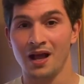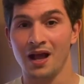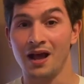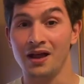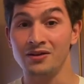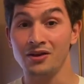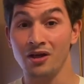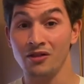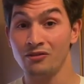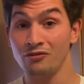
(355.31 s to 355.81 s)

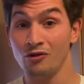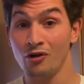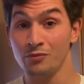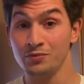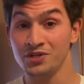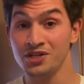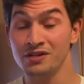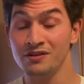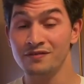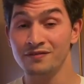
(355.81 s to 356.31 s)
Another
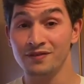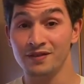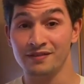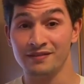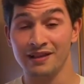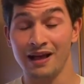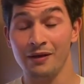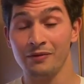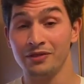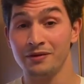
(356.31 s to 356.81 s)
option for
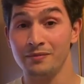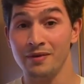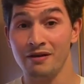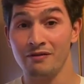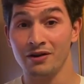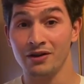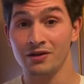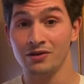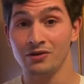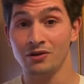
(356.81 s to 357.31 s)
South
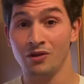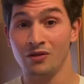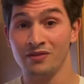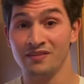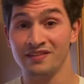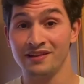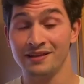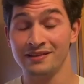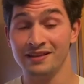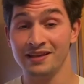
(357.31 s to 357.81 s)
American
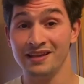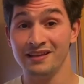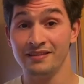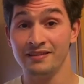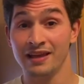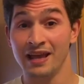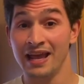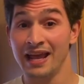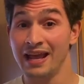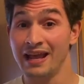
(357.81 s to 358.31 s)
lost
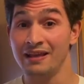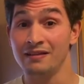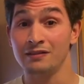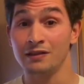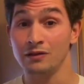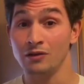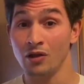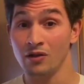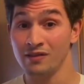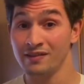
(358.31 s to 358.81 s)
cities is
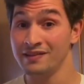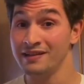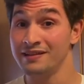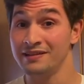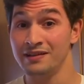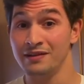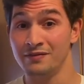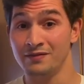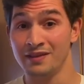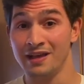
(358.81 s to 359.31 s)
the lost
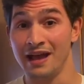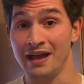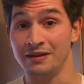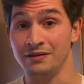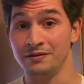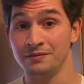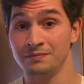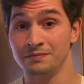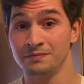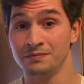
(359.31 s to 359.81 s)
city of
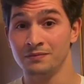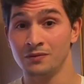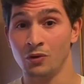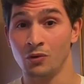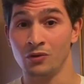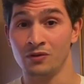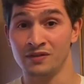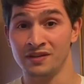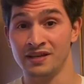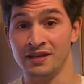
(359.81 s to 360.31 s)
Zed,
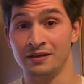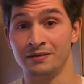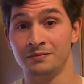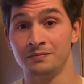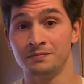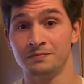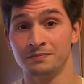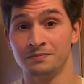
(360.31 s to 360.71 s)
or Z.